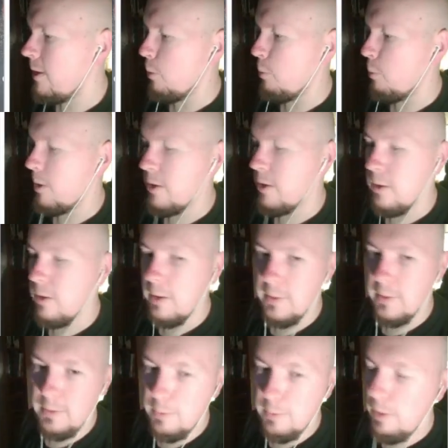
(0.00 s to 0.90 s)
on
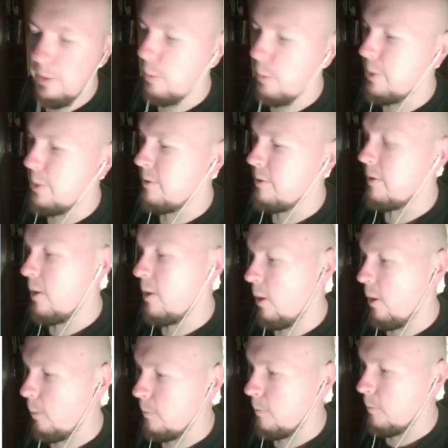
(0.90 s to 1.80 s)
developing, hopefully,
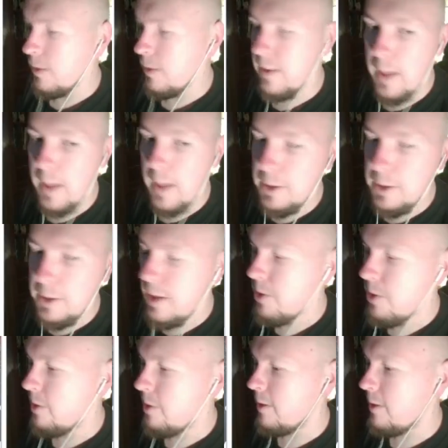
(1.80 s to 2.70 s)
an application
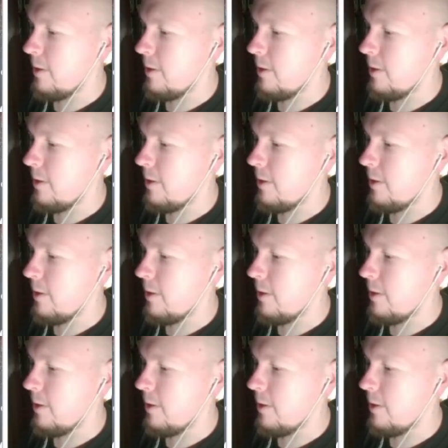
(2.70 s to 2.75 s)
together.